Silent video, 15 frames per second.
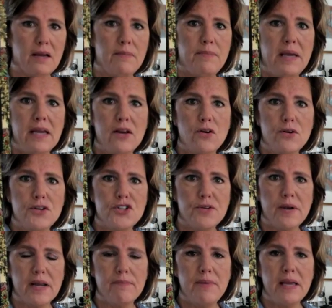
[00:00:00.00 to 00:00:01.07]
Being
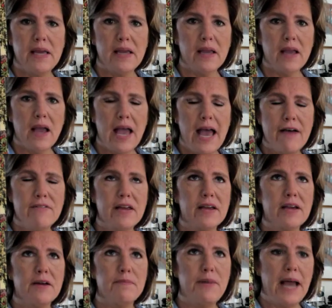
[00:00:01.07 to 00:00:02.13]
nurturing, having
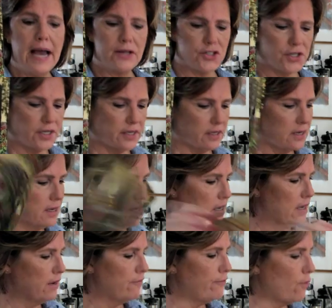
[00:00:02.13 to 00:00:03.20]
compassion
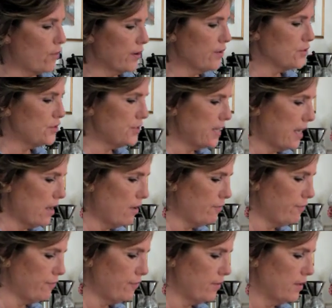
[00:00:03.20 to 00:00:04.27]
for
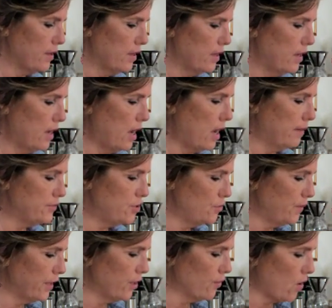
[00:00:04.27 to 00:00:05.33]
yourself.
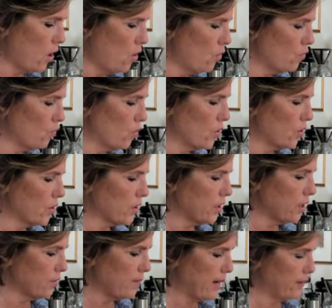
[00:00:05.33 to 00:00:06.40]
Doing your own work
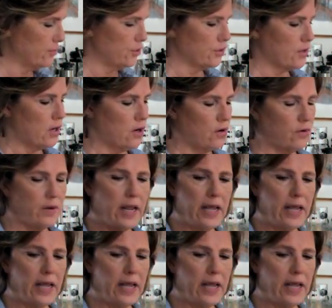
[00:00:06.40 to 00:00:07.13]
around your own